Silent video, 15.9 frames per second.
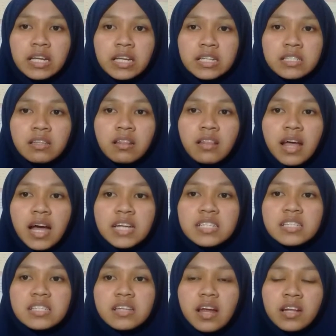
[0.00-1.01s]
is the
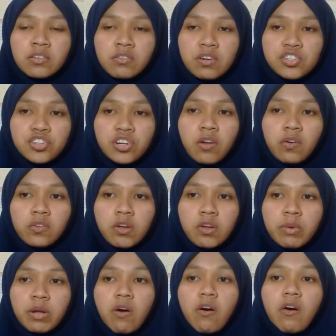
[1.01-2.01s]
largest international
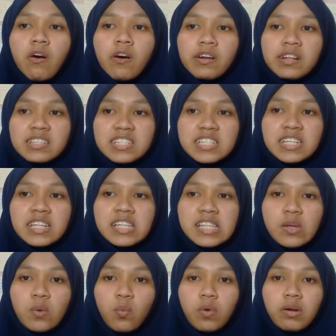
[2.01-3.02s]
economic organization
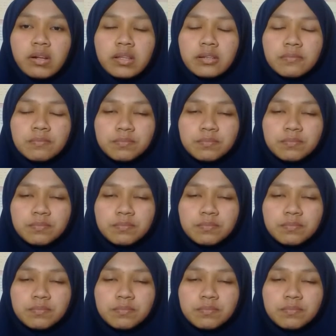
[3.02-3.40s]
in the world.